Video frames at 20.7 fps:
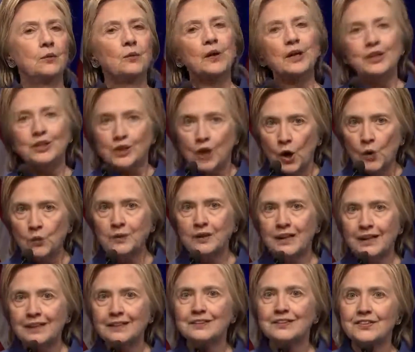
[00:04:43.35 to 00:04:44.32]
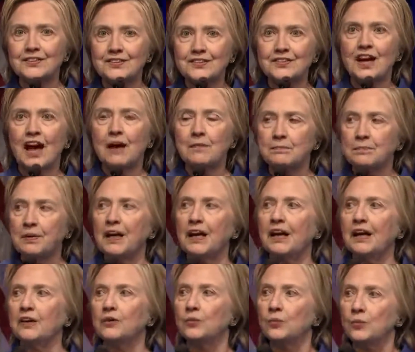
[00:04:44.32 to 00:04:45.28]
Well, you don't get to stop
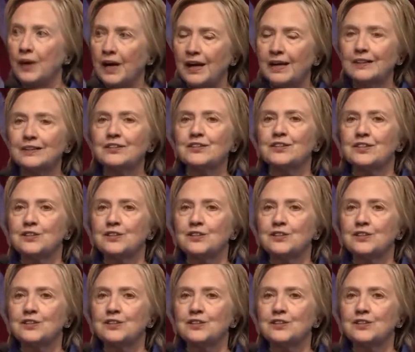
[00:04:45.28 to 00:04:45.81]
paying rent